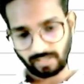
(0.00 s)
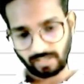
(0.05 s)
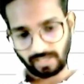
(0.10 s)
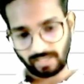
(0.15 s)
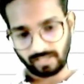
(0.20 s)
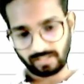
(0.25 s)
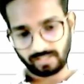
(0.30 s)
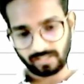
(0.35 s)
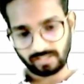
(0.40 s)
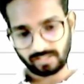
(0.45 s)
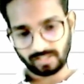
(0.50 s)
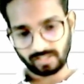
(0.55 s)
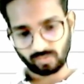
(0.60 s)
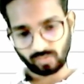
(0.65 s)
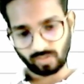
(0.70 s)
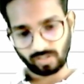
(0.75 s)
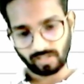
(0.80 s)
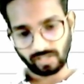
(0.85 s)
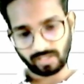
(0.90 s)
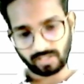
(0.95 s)
And this
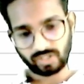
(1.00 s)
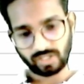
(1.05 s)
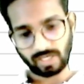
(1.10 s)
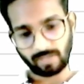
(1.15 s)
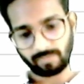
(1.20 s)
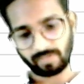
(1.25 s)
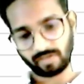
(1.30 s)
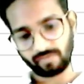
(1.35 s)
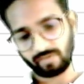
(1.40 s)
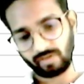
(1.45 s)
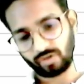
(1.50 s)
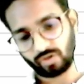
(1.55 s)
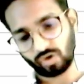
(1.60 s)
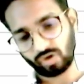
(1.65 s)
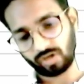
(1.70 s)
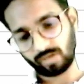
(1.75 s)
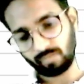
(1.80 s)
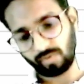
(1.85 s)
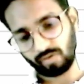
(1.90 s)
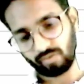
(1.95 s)
is what our chapter will
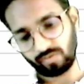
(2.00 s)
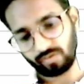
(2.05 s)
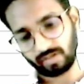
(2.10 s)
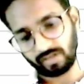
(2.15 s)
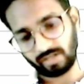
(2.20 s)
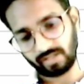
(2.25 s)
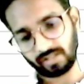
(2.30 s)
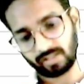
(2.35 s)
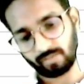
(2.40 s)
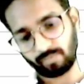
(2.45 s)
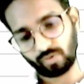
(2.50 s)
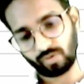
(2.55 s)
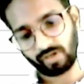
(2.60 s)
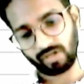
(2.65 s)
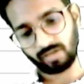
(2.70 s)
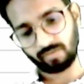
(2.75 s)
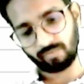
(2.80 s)
talk about and the point